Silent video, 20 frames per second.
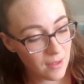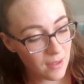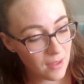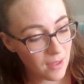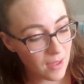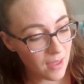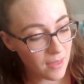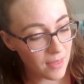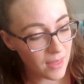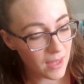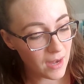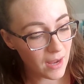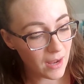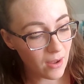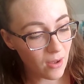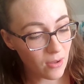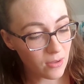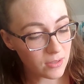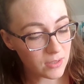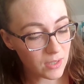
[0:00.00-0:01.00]
And then I
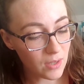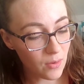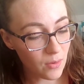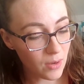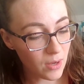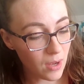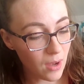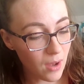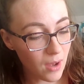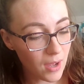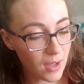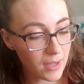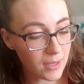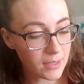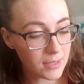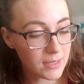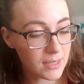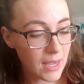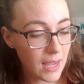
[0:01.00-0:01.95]
also got